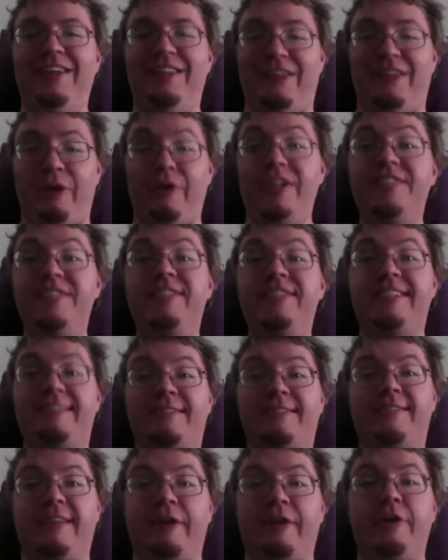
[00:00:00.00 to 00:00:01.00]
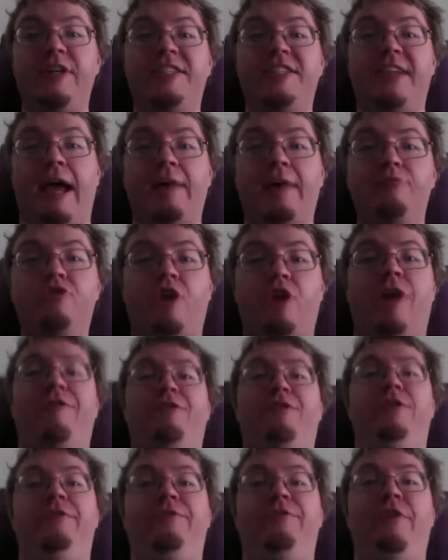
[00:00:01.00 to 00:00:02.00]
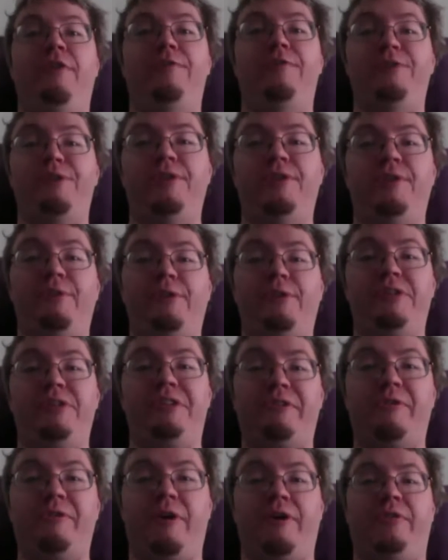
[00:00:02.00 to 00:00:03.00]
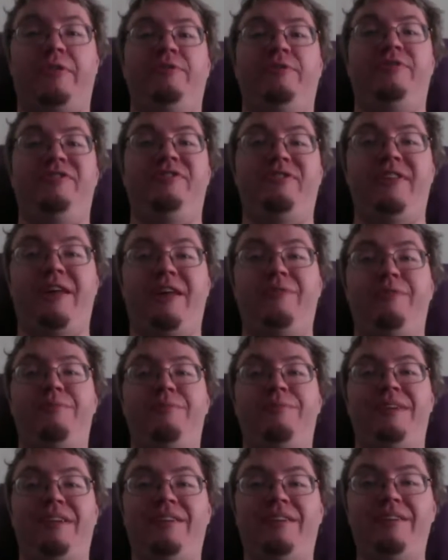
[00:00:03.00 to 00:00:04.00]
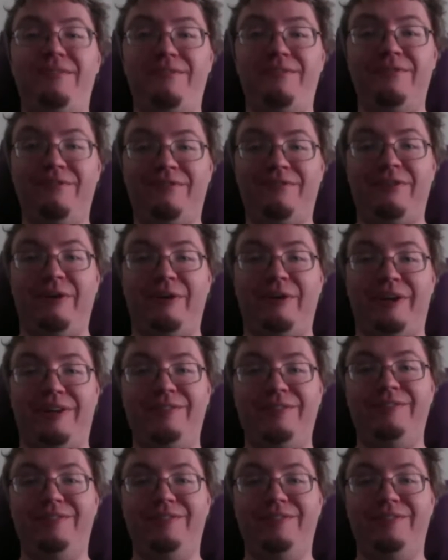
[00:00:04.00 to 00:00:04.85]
There is there is time travel involved in the Noricin Chronicles, so that would be very